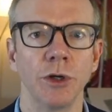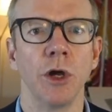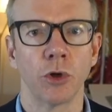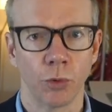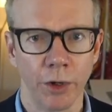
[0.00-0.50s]

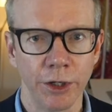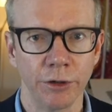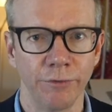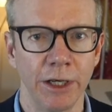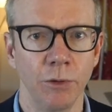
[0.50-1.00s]
credit
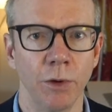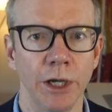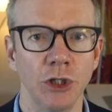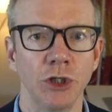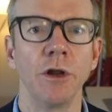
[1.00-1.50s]

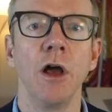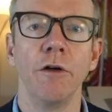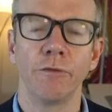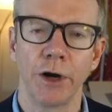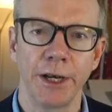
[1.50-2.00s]
evaluation,
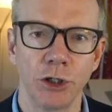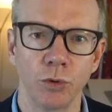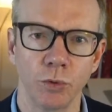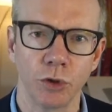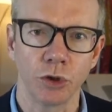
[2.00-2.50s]
financial
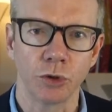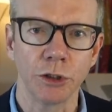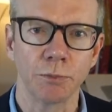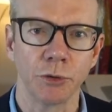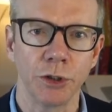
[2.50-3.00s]
distress
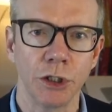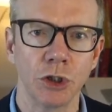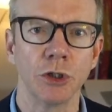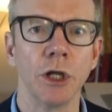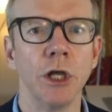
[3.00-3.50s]

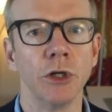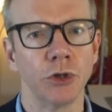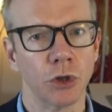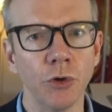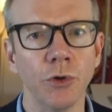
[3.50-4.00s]
prediction,
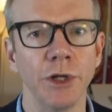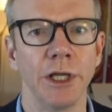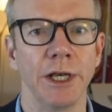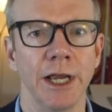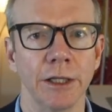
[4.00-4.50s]
security
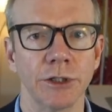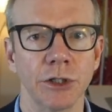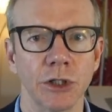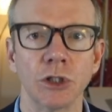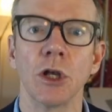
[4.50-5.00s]

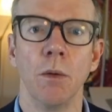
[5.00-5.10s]
analysis,